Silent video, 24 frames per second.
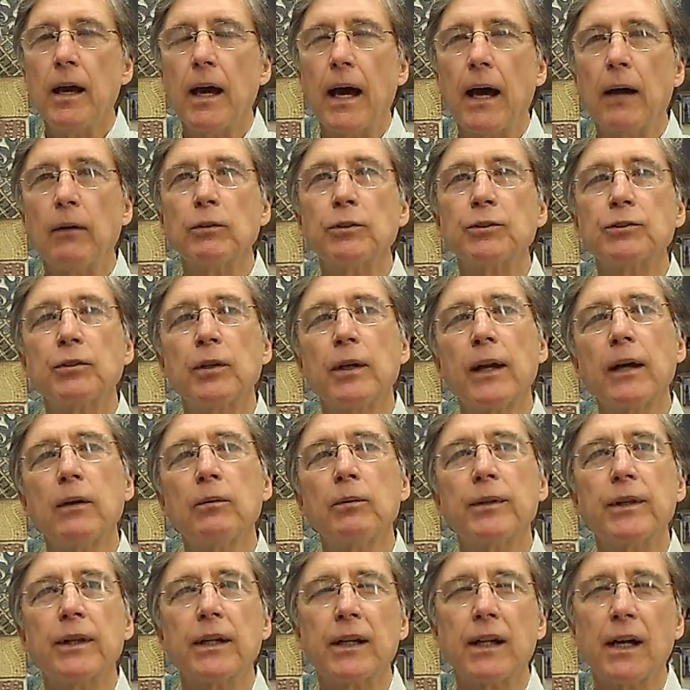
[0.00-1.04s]
I will start out
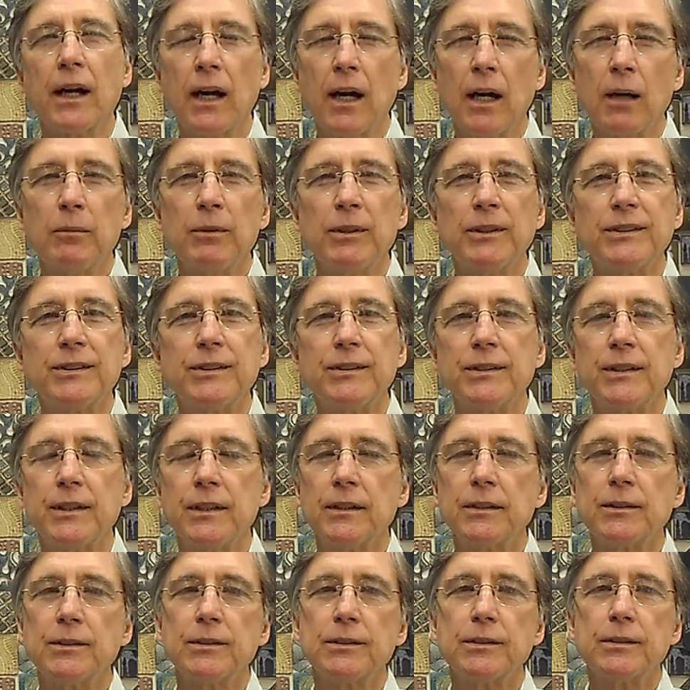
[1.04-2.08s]
with a common
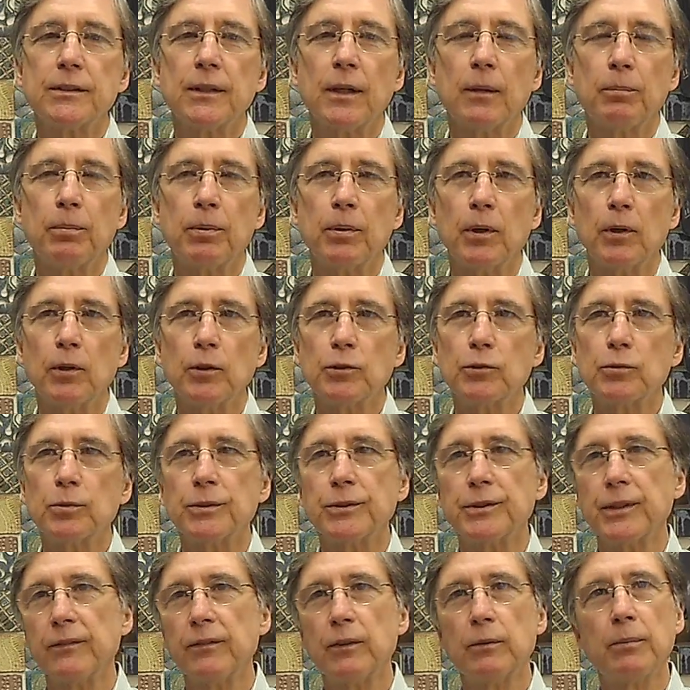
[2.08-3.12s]
sense approach,
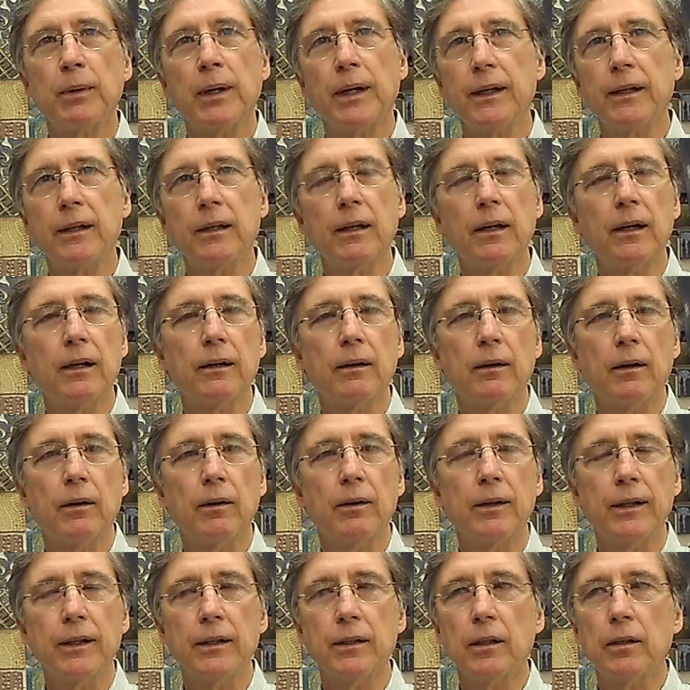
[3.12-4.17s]
which everybody
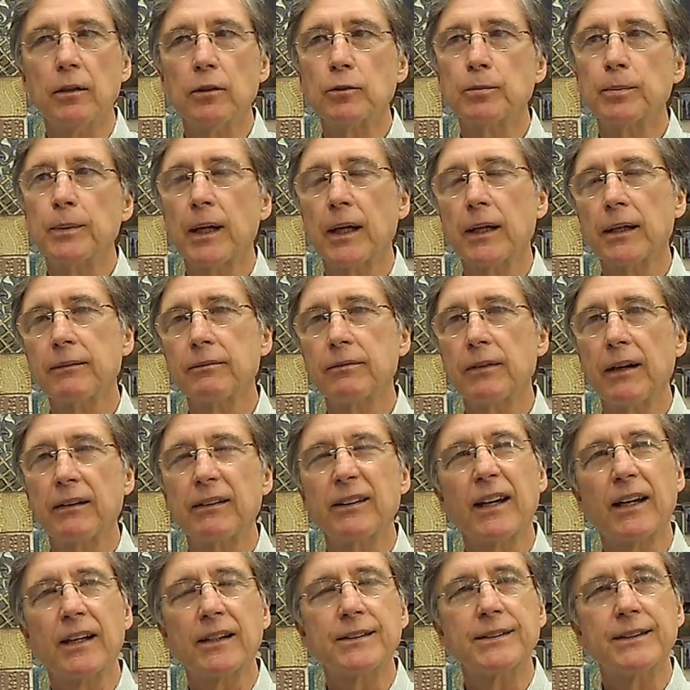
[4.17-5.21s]
already knows, but
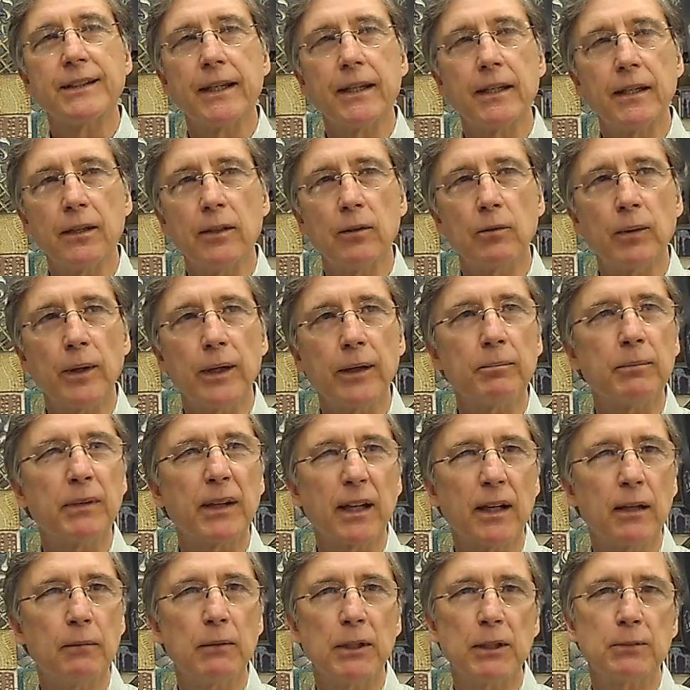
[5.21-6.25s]
I've got to say it anyway. It
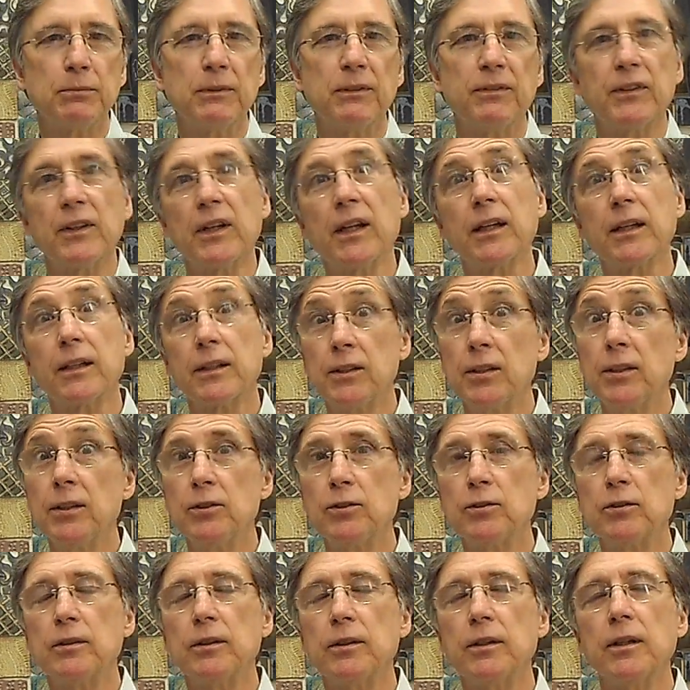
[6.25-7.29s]
kind of makes me feel like a
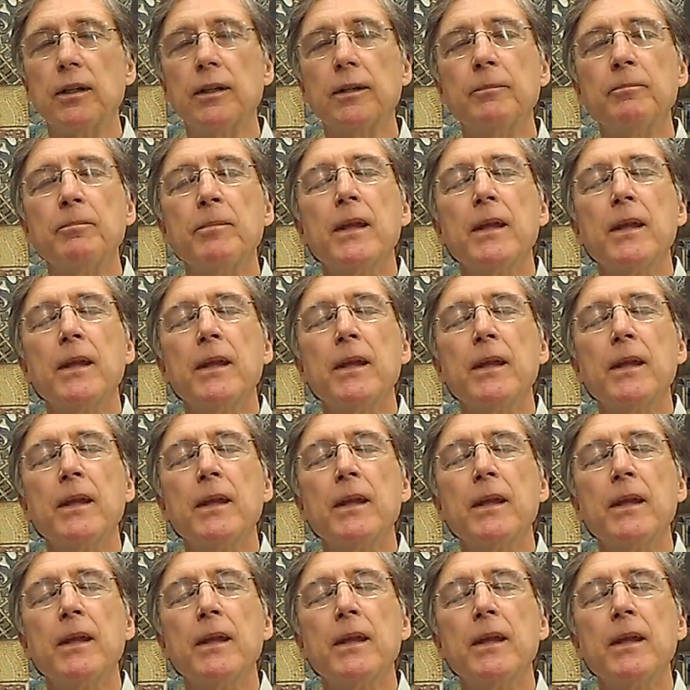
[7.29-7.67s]
teacher, you know.